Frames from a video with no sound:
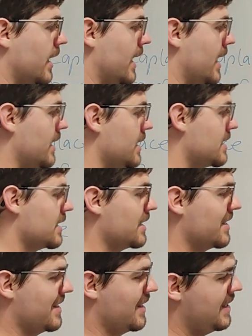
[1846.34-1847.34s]
And
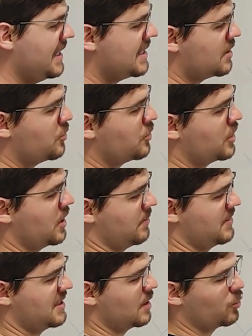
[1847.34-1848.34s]
these two
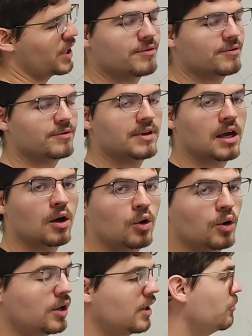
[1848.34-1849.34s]
terms that we have
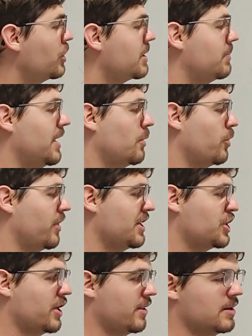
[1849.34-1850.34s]
now multiplied with
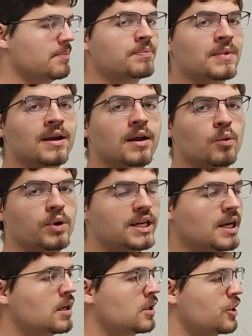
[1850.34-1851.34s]
each other, we
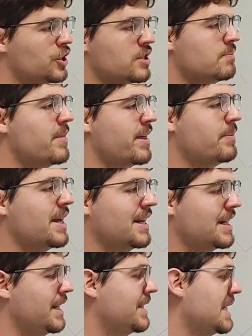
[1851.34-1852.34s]
can just
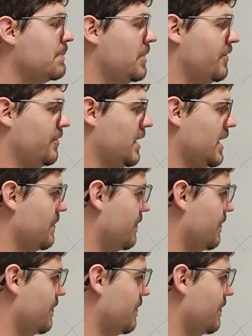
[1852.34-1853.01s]
mathematically simplify.